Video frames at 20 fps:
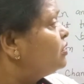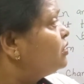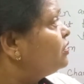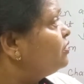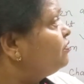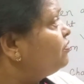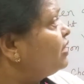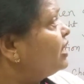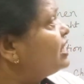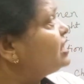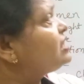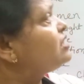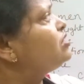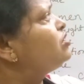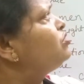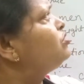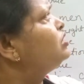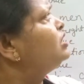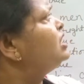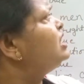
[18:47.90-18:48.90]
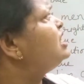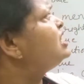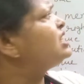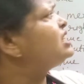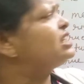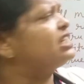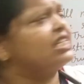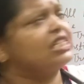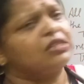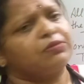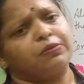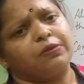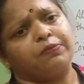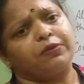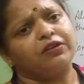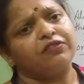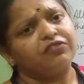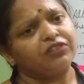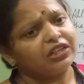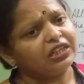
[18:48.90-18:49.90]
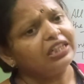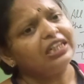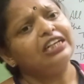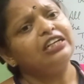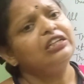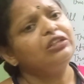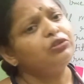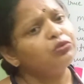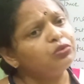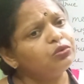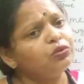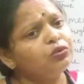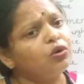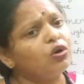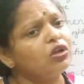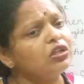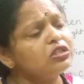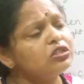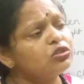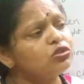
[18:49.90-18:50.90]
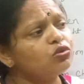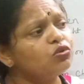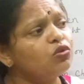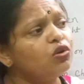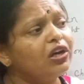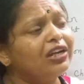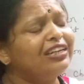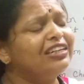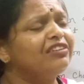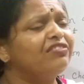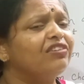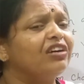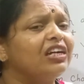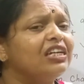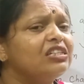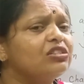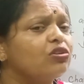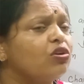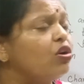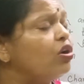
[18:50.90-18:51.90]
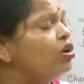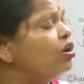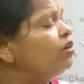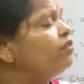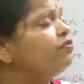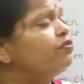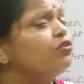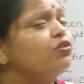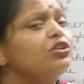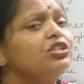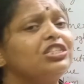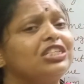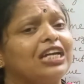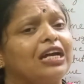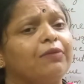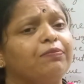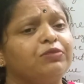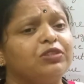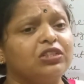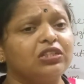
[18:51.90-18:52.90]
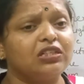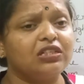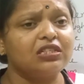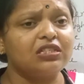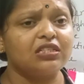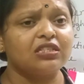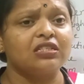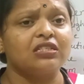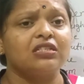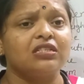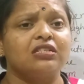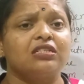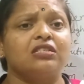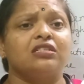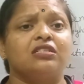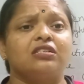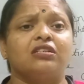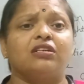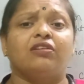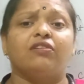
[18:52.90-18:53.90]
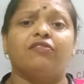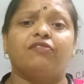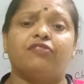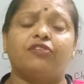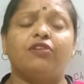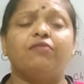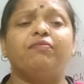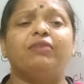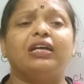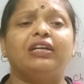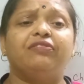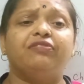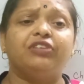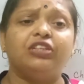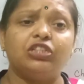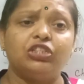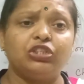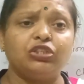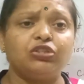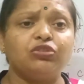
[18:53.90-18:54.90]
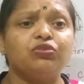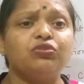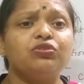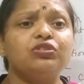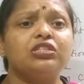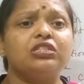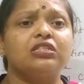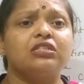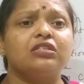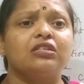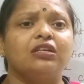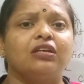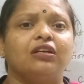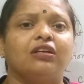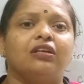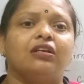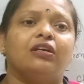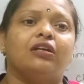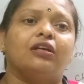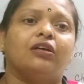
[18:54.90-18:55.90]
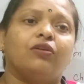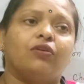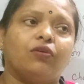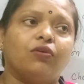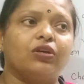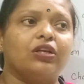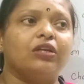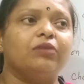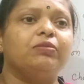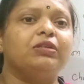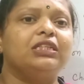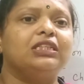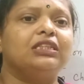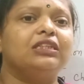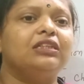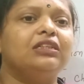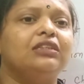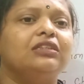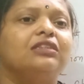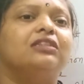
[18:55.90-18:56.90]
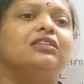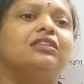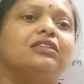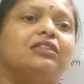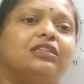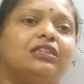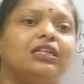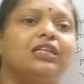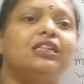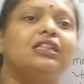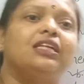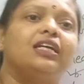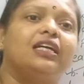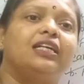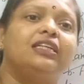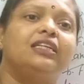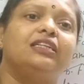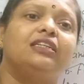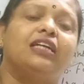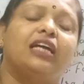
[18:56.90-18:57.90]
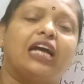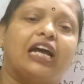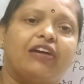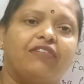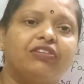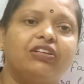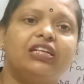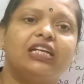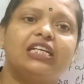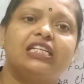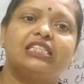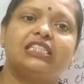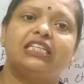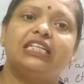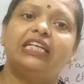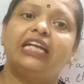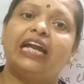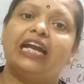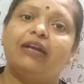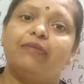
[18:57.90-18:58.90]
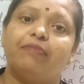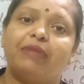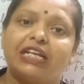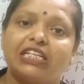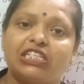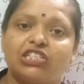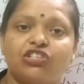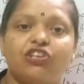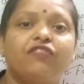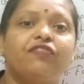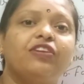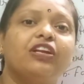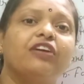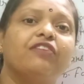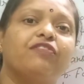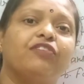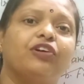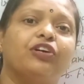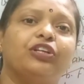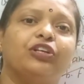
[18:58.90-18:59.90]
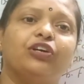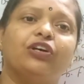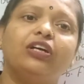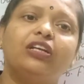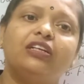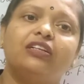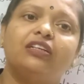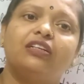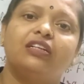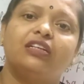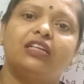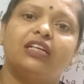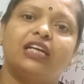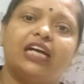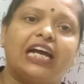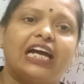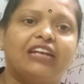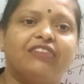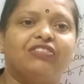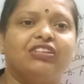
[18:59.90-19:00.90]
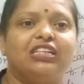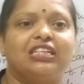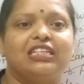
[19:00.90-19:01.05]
revise now these test paper 1 and 2 also, and revise all 4 chapters from my videos. Okay beta, till then have a nice day and best of luck for your annual